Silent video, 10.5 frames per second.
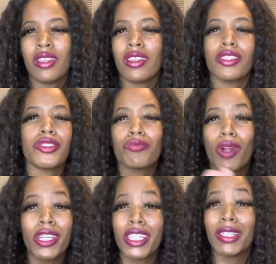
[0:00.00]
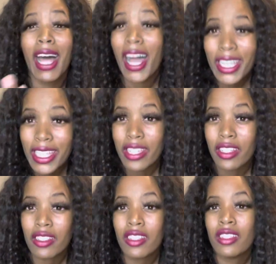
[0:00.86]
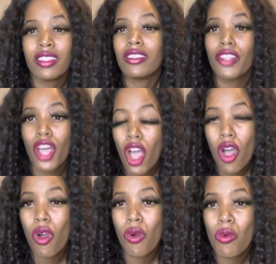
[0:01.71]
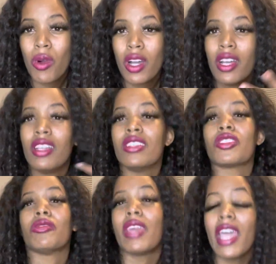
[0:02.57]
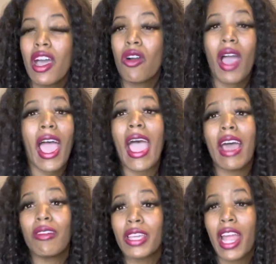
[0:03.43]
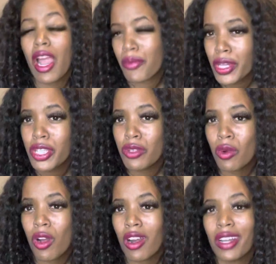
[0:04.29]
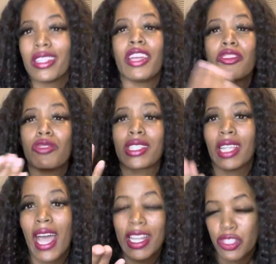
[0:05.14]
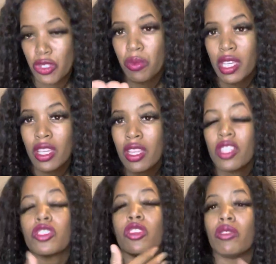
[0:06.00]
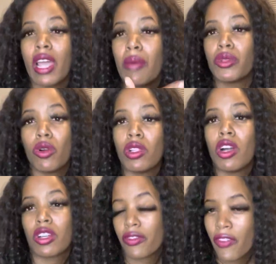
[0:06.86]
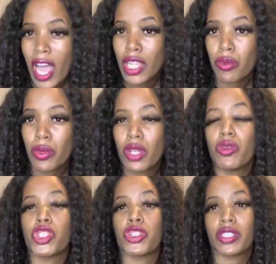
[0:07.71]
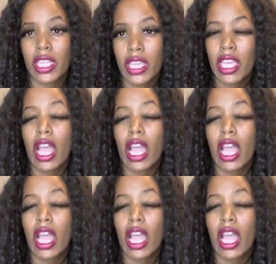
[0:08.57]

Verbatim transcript: Bro, you're lying. No. So now, I don't care how pretty you are. Now you just lied to me. So now I'm no longer following what you're saying.